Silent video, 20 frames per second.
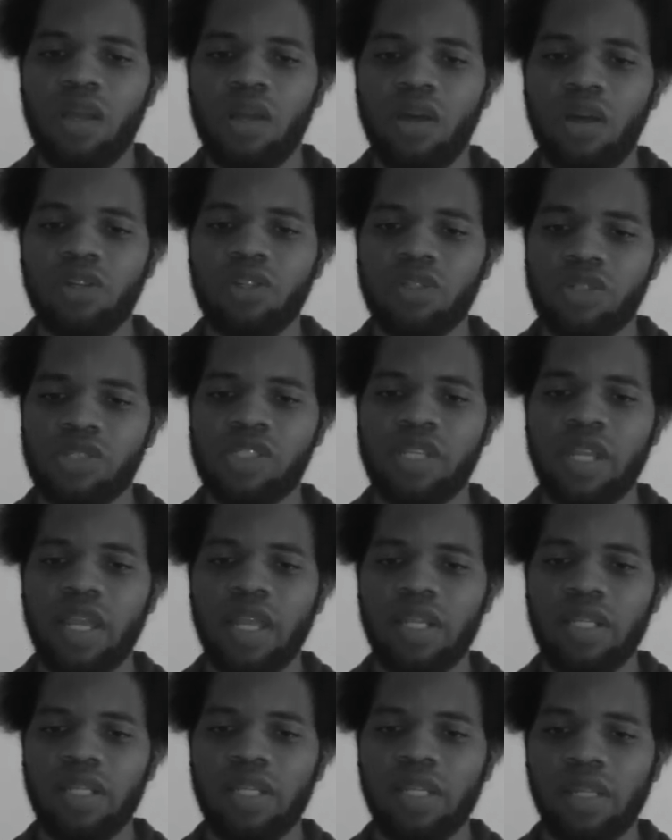
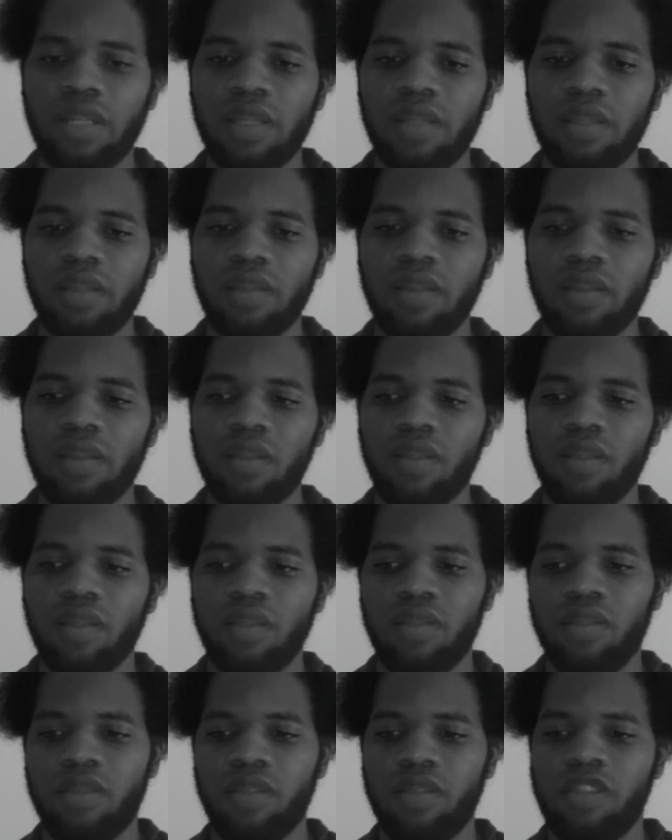Understanding
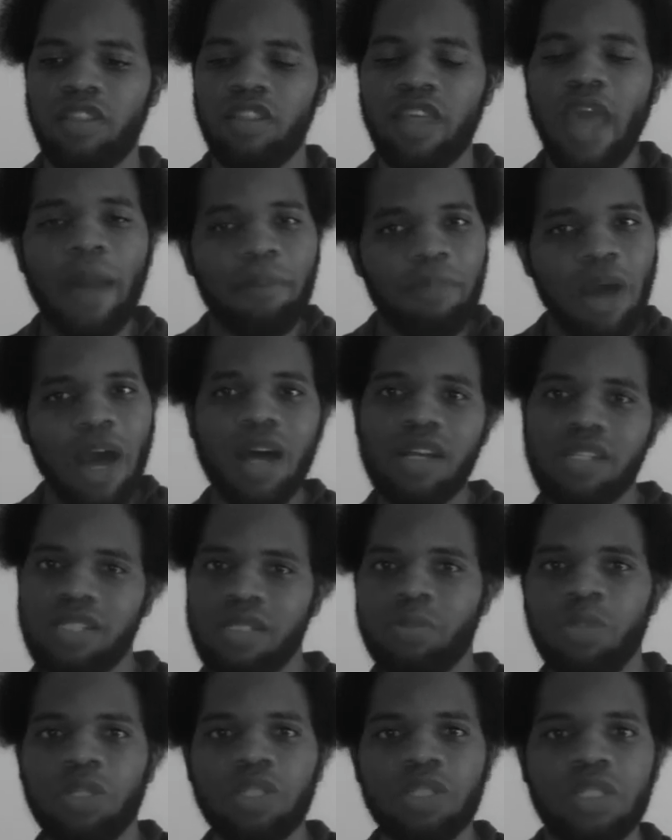that
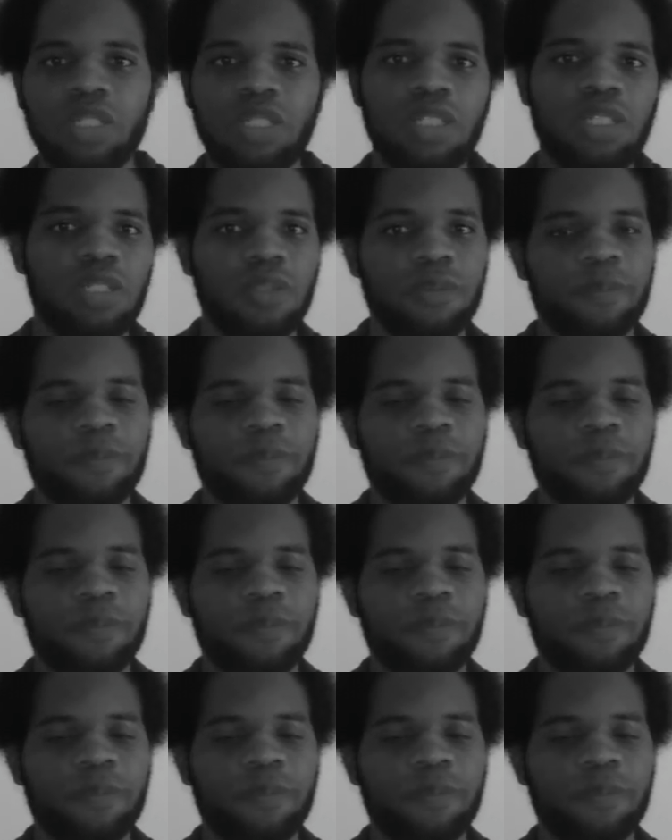possibility